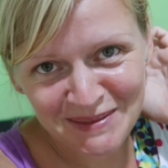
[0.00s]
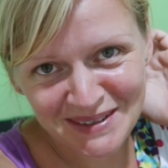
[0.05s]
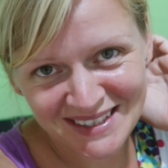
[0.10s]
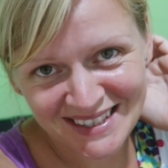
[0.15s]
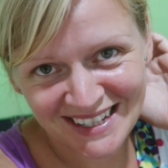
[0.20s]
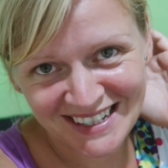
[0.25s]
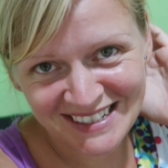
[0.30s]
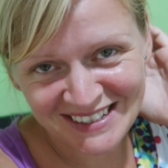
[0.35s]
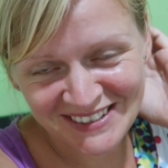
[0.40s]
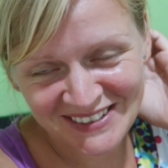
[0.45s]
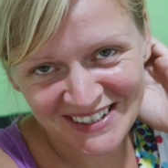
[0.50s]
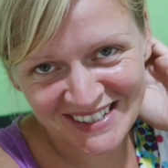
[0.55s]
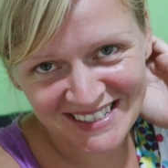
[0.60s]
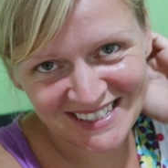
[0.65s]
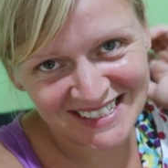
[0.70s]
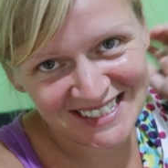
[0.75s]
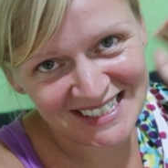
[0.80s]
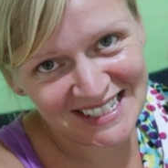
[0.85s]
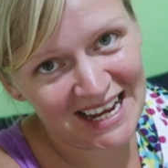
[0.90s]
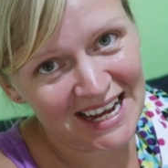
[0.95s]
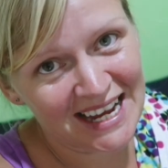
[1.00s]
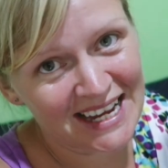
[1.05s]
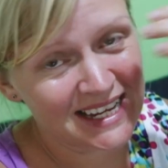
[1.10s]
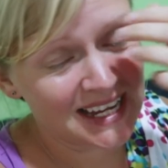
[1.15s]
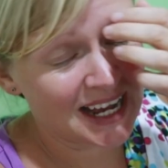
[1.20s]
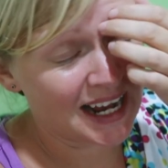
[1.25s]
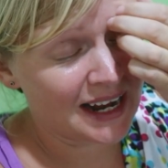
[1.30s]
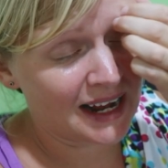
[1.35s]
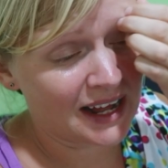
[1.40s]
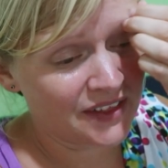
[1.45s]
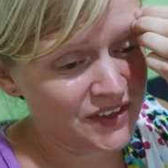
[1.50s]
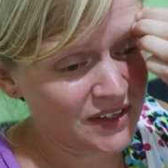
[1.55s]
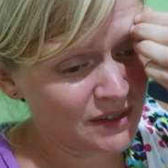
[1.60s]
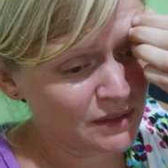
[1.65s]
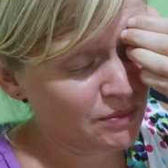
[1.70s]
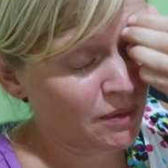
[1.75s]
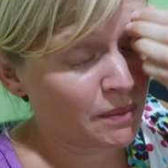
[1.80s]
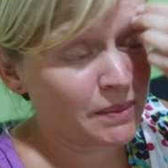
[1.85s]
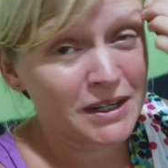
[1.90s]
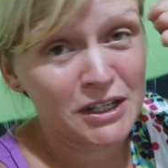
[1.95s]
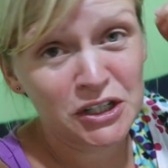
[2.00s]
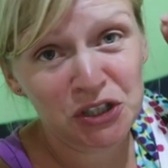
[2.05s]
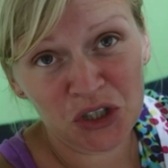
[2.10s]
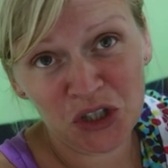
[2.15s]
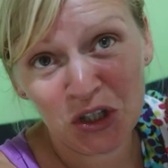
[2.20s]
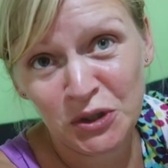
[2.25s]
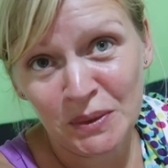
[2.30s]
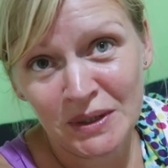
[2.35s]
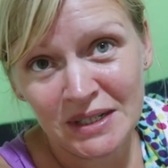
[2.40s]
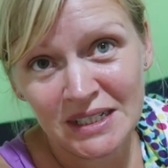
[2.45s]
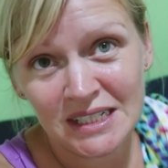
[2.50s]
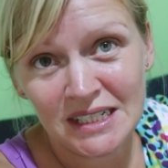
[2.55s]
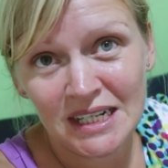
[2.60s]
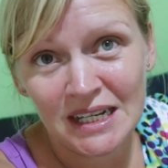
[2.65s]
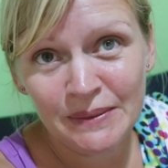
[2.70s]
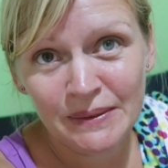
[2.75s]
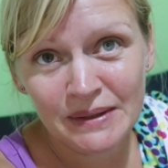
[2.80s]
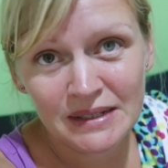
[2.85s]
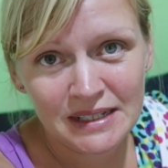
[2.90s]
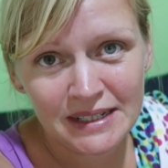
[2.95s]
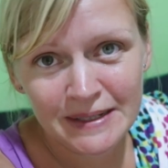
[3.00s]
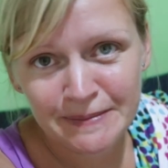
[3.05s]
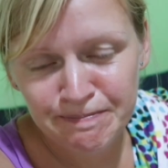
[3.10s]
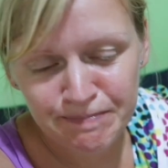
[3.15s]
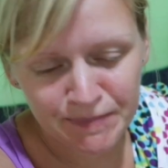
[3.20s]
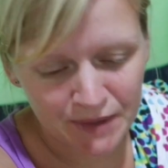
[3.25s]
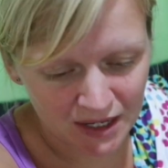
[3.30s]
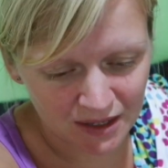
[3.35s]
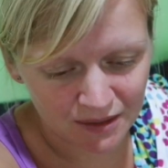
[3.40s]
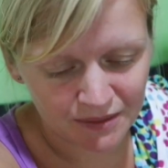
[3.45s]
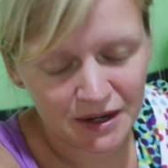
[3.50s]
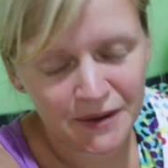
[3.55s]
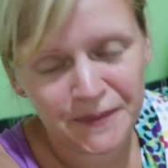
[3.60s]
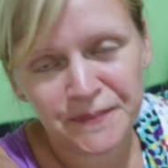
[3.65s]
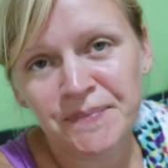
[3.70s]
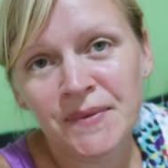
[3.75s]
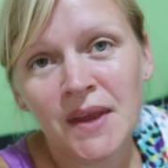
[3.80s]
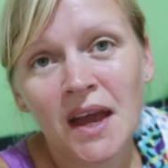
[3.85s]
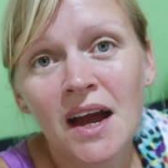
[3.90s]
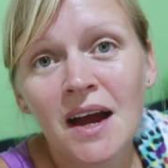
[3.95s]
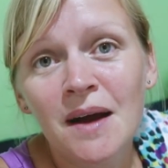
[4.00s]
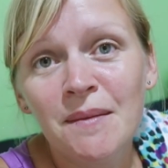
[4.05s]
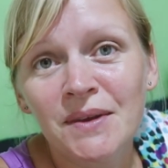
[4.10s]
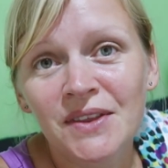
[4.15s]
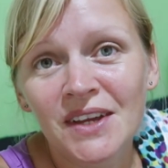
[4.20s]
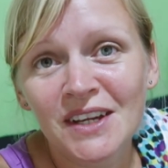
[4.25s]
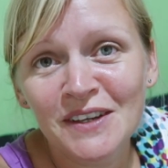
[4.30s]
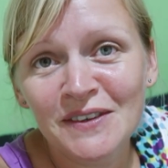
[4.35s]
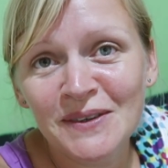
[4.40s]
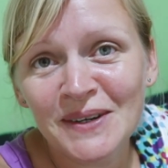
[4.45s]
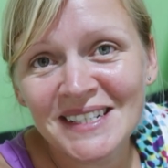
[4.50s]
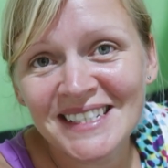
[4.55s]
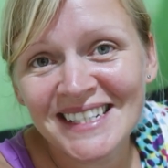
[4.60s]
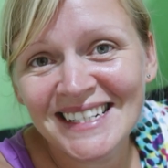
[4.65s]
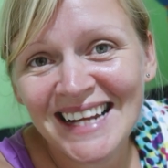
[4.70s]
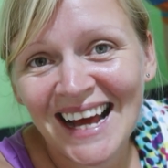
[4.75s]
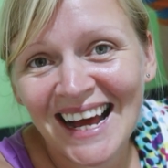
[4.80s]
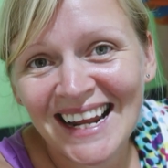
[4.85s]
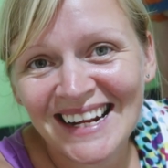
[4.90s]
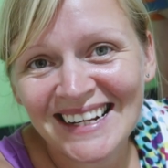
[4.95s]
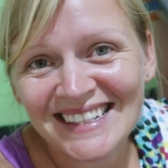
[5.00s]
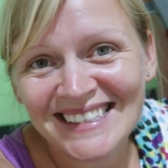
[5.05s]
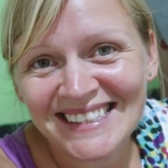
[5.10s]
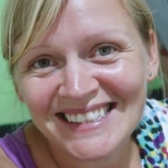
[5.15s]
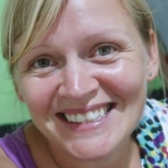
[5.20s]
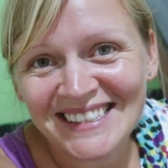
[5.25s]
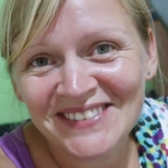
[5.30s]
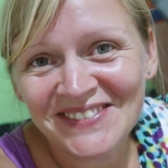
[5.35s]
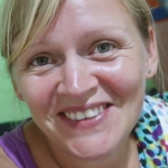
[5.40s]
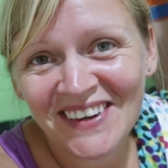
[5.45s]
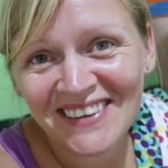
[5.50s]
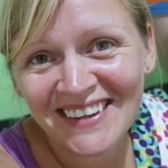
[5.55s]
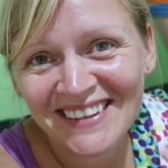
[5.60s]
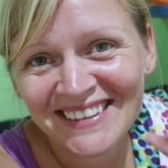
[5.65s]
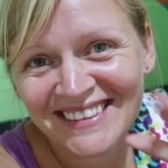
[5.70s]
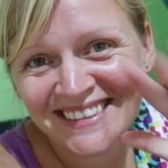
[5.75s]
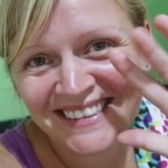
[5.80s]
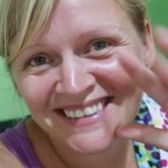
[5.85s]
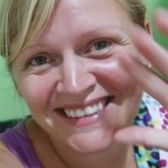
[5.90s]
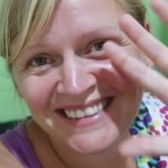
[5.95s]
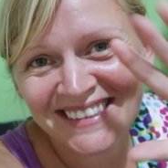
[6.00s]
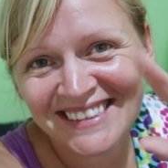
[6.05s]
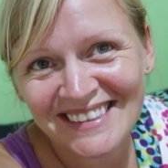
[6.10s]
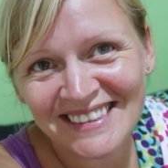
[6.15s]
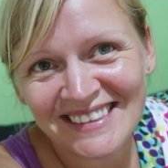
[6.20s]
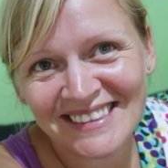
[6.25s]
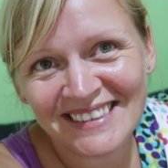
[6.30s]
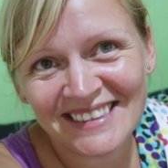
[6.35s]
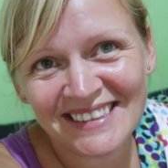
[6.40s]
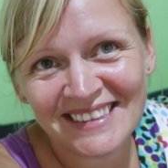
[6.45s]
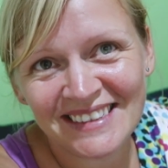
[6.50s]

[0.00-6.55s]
But thanks for watching today. I think it was probably a short one today, wasn't it? I don't know. Thank you for watching, and I'll see you tomorrow. Yes.